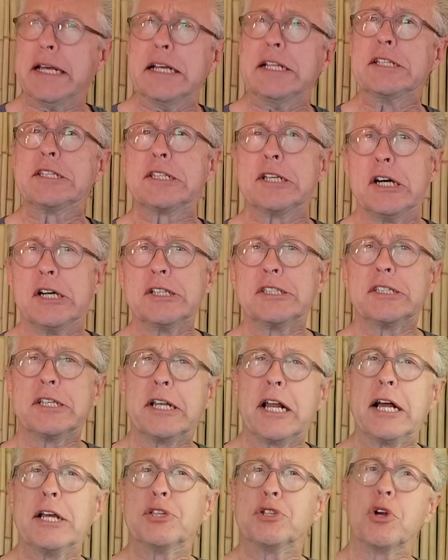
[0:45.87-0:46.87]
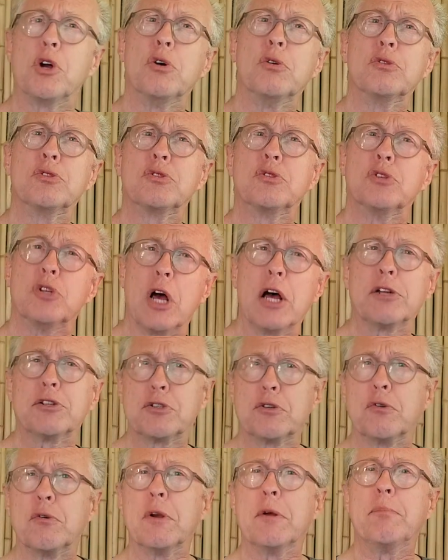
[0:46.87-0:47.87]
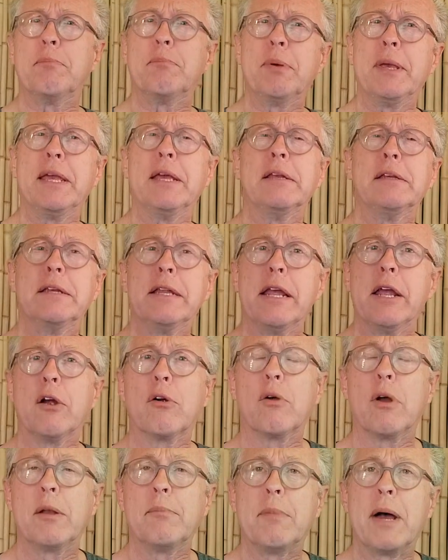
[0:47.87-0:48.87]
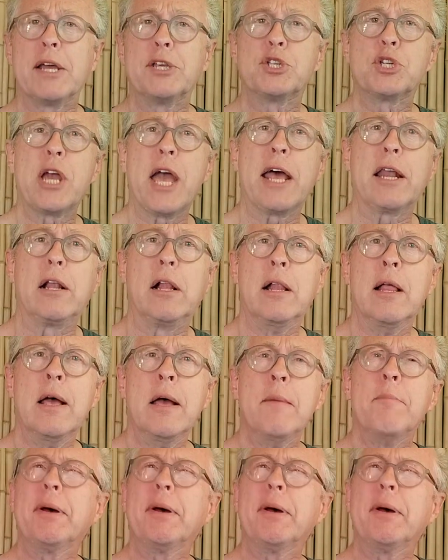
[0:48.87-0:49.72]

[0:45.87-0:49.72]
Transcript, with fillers: insults that I chose not to repeat here on my channel,